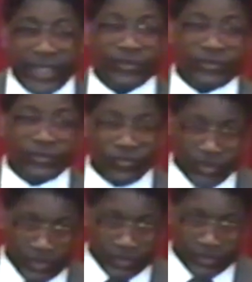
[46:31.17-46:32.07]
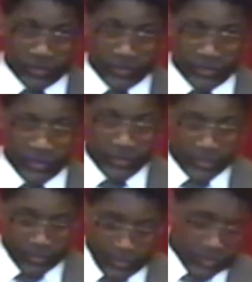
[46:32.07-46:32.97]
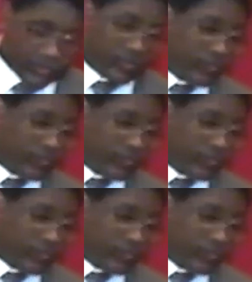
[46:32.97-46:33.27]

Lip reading: and in the world. So